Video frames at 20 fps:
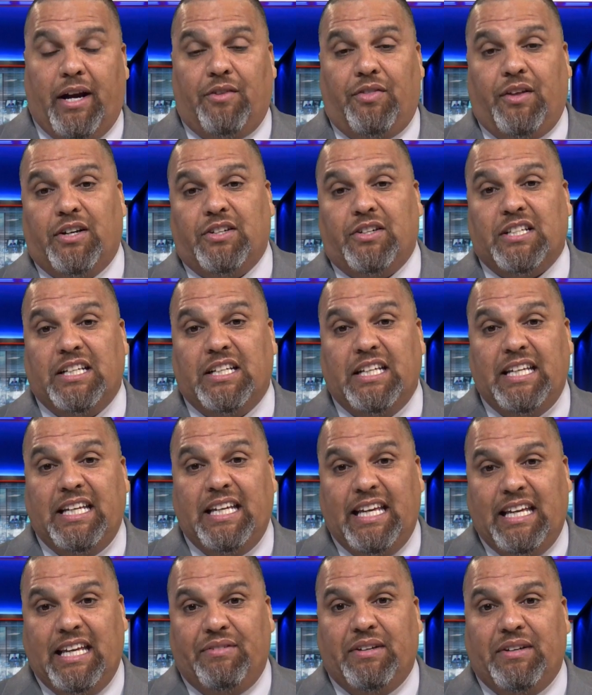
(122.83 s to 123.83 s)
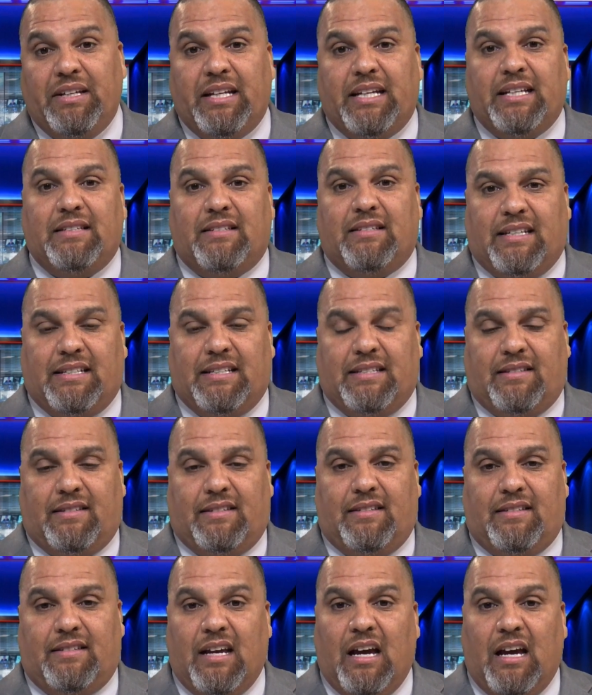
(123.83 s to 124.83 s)
there's an even
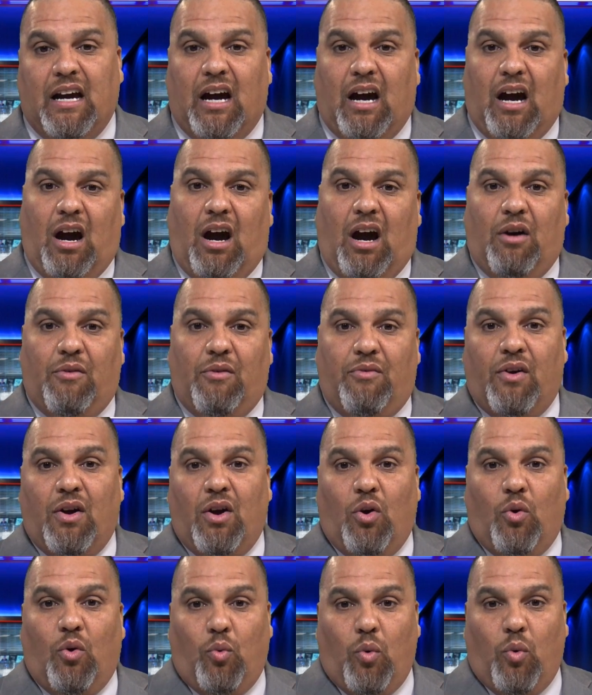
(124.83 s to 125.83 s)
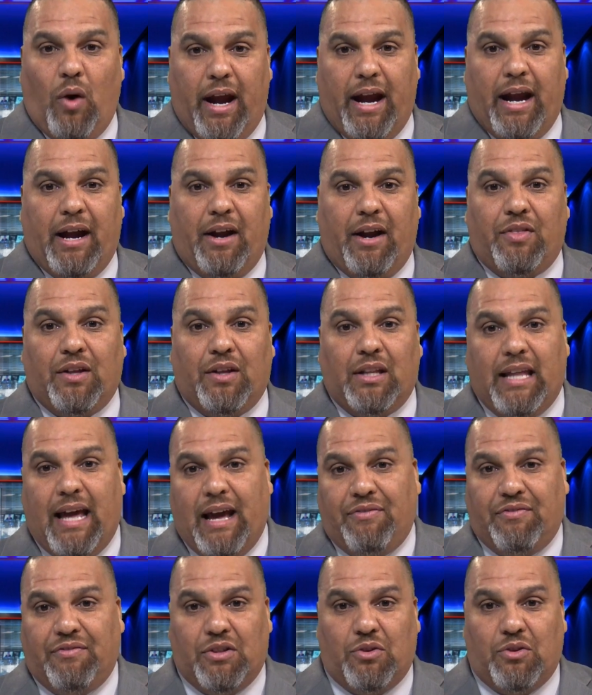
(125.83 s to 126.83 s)
consensus of where the
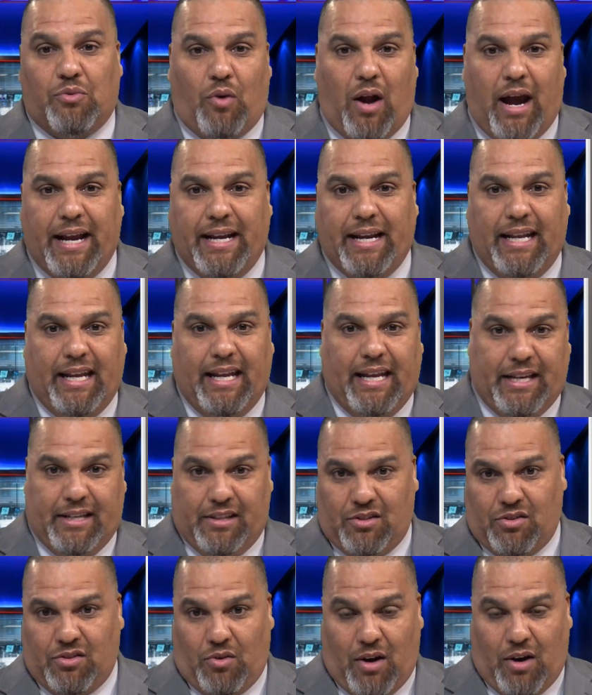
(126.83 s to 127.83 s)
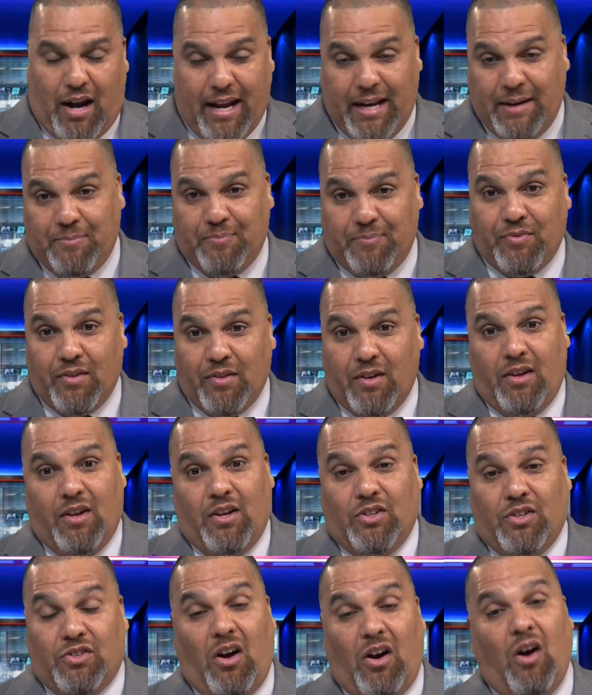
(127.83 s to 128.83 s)
left and the right is, right?
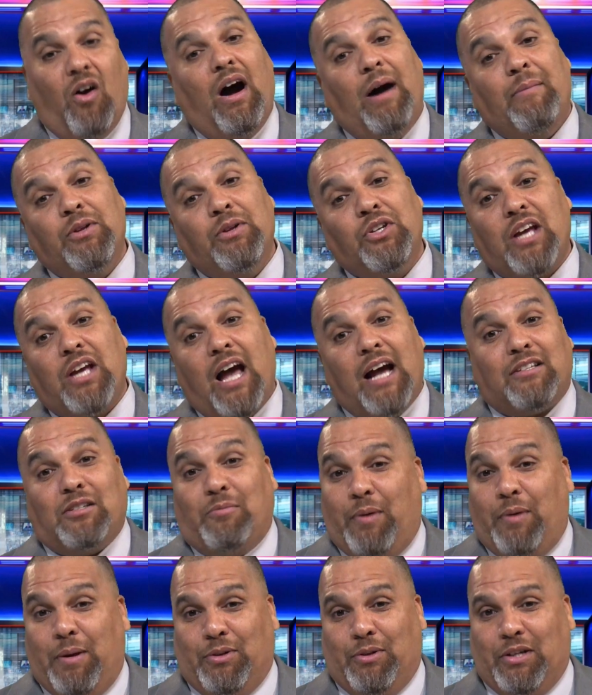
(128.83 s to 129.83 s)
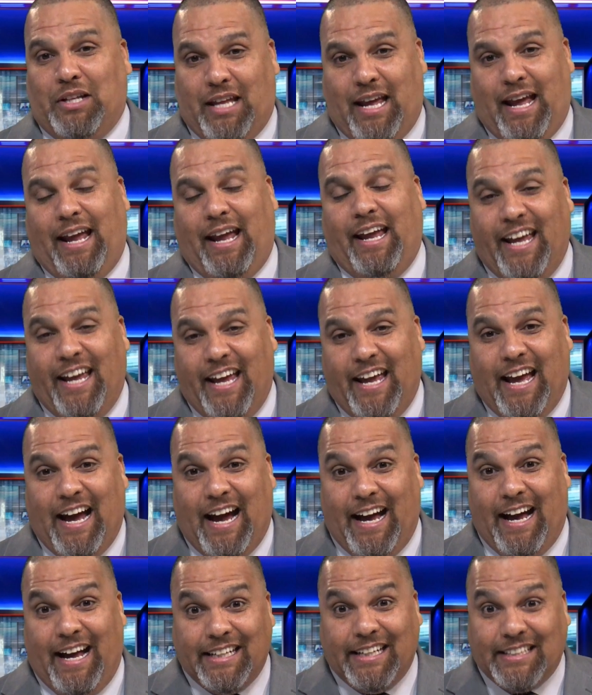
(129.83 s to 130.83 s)
So I'm going to shock some people today.
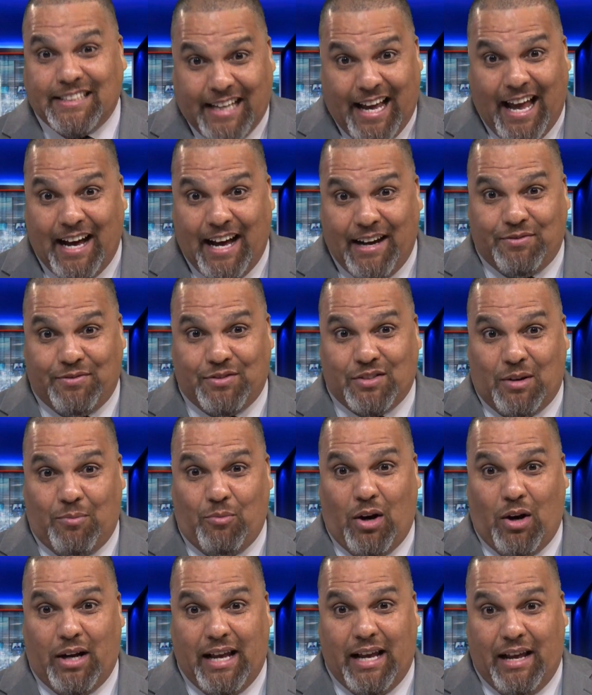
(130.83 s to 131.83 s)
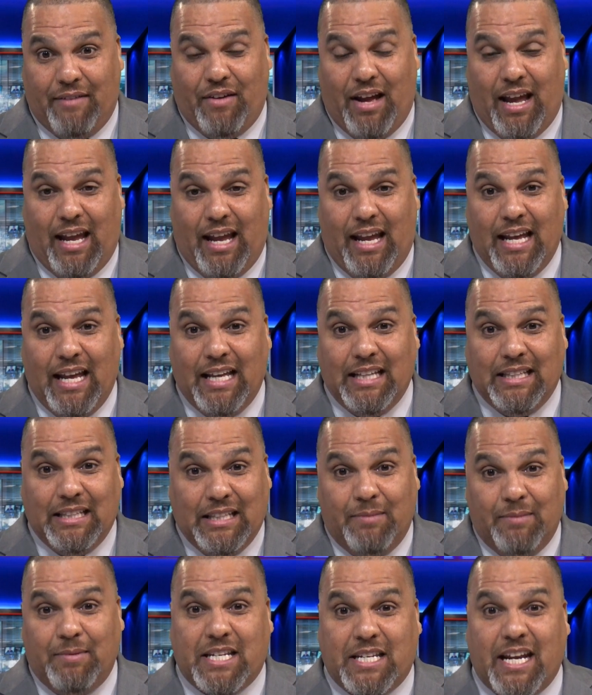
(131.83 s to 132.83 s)
I actually have somewhat of a
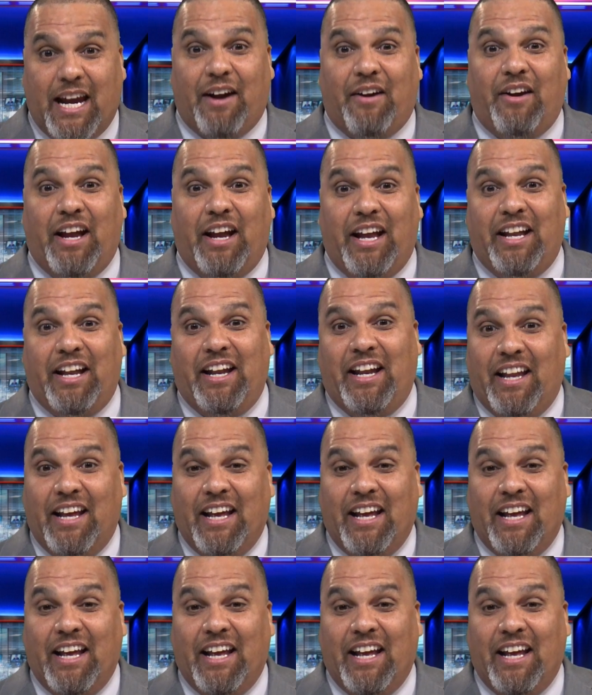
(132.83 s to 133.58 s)
libertarian